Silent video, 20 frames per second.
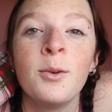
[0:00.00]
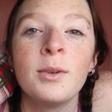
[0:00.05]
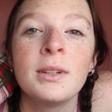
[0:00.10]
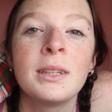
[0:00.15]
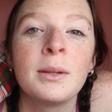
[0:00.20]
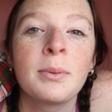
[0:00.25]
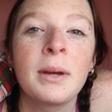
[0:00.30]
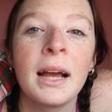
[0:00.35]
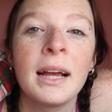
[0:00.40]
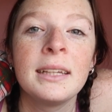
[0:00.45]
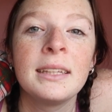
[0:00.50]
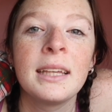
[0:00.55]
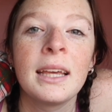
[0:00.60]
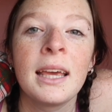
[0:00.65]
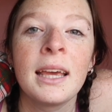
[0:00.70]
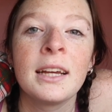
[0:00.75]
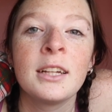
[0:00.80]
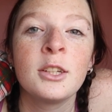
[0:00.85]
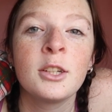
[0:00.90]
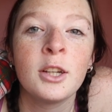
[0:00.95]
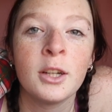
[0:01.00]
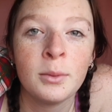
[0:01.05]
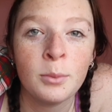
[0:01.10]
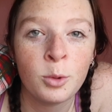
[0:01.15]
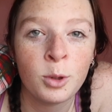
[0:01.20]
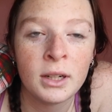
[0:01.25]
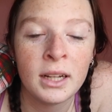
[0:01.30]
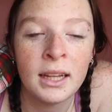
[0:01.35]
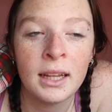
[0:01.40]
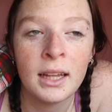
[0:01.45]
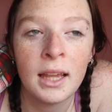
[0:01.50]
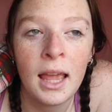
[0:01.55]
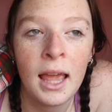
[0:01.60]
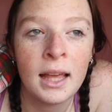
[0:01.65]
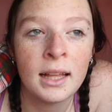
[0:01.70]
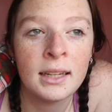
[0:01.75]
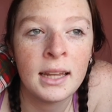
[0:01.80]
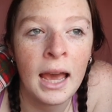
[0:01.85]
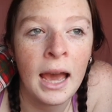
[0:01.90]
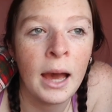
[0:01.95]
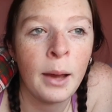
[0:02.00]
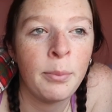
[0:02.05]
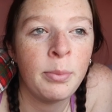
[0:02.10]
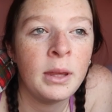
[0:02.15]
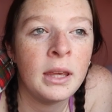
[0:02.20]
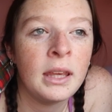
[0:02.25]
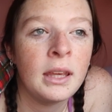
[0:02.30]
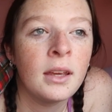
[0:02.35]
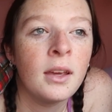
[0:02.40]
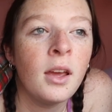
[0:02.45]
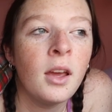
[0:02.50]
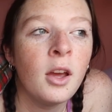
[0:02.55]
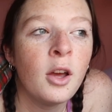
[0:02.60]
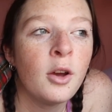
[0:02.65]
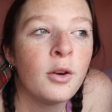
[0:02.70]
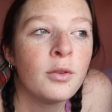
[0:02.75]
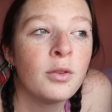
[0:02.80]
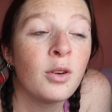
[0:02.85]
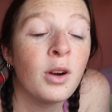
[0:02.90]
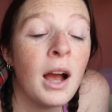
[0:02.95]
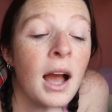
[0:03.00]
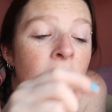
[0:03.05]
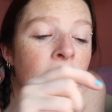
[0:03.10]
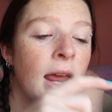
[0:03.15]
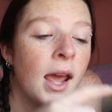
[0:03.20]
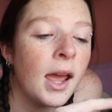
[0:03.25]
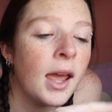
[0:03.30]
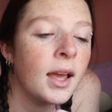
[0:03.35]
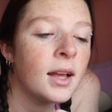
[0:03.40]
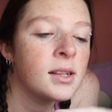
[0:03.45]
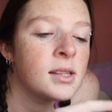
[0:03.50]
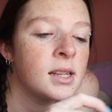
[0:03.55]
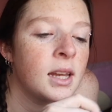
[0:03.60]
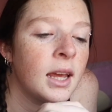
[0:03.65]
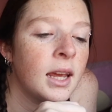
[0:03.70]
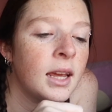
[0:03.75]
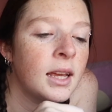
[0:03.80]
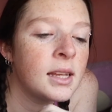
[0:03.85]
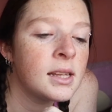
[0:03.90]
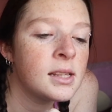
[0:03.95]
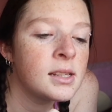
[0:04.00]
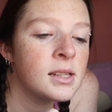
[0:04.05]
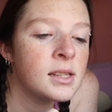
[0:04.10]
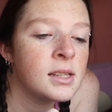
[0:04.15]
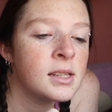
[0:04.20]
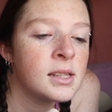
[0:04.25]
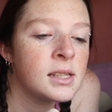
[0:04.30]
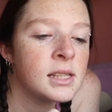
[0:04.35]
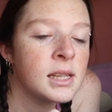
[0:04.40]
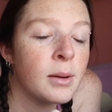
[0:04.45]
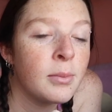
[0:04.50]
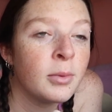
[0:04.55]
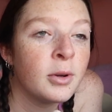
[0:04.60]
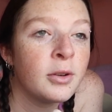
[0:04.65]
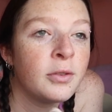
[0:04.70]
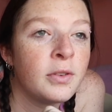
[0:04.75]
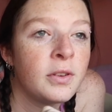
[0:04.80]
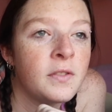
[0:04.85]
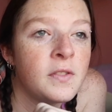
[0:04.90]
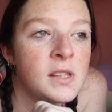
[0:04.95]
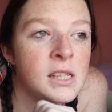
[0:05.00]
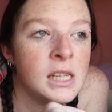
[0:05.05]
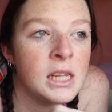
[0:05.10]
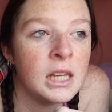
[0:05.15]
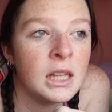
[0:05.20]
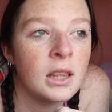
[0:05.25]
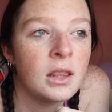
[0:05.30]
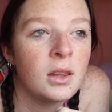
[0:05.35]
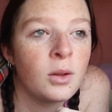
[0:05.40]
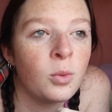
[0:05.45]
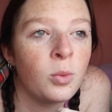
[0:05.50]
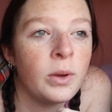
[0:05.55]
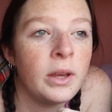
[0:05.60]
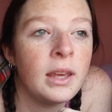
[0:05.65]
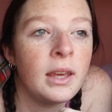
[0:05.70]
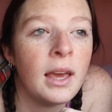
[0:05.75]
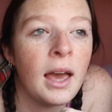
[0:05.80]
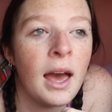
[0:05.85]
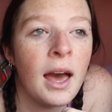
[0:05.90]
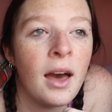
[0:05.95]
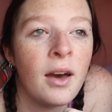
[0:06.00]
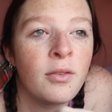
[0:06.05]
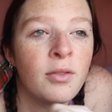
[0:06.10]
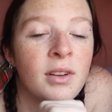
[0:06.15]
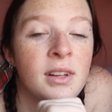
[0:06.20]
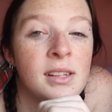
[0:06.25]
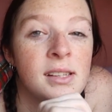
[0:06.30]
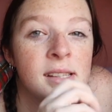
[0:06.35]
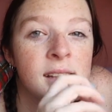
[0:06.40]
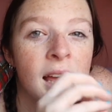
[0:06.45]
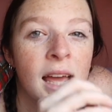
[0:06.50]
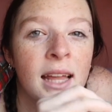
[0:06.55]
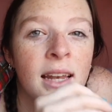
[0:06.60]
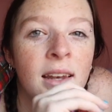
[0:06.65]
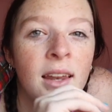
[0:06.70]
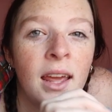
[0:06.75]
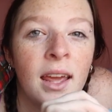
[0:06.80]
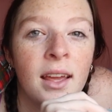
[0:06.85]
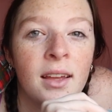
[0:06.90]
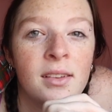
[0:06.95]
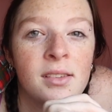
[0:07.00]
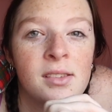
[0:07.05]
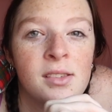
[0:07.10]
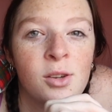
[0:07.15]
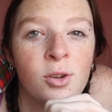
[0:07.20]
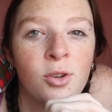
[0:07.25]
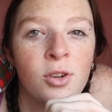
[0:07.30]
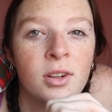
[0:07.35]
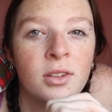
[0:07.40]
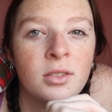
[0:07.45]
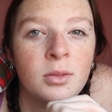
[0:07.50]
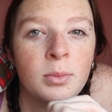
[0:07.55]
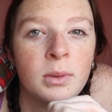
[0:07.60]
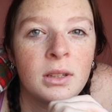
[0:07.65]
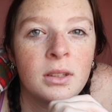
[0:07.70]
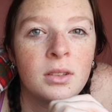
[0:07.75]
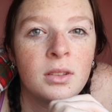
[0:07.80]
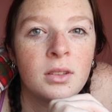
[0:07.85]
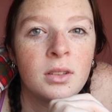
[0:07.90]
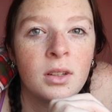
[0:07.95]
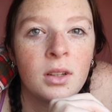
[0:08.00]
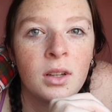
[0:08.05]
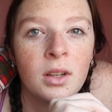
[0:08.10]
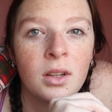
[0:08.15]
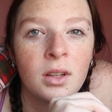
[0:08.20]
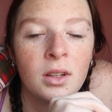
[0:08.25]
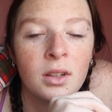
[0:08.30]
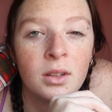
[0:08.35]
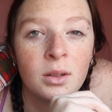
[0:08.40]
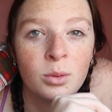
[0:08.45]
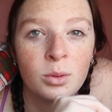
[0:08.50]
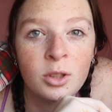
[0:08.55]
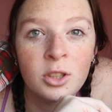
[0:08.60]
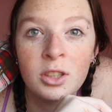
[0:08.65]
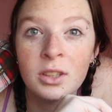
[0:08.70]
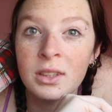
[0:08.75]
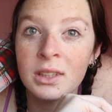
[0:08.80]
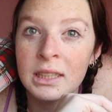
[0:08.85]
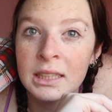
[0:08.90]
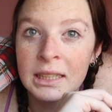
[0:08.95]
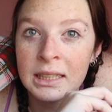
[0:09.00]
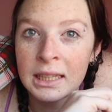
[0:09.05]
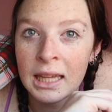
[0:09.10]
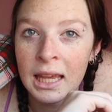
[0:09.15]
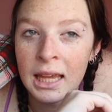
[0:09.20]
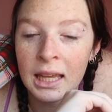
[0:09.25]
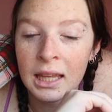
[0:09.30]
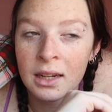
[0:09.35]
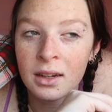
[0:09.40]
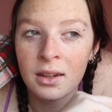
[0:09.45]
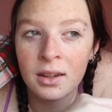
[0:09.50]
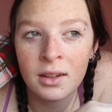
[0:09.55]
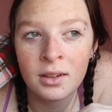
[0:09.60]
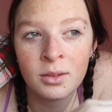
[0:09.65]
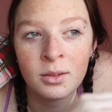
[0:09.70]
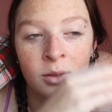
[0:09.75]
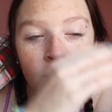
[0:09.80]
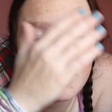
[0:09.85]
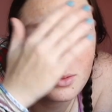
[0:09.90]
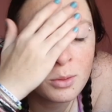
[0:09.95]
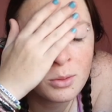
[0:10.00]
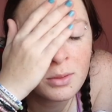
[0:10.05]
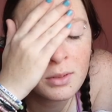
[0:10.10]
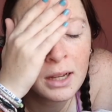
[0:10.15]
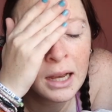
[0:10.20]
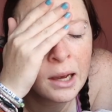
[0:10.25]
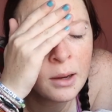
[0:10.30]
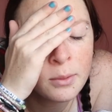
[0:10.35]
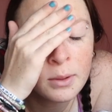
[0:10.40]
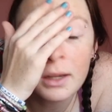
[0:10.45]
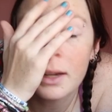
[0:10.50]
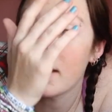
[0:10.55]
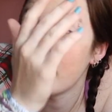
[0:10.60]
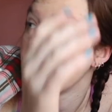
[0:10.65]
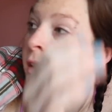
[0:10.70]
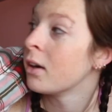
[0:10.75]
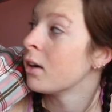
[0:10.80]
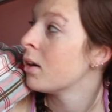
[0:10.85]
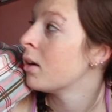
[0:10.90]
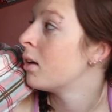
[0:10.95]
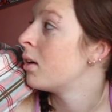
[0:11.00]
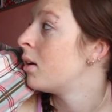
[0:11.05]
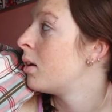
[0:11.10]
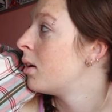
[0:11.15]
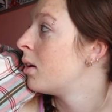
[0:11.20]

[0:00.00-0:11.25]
What's up guys and good morning and happy Friday. Today is December 15th. We have 10 days till Christmas, which is insane. I don't know how we got here.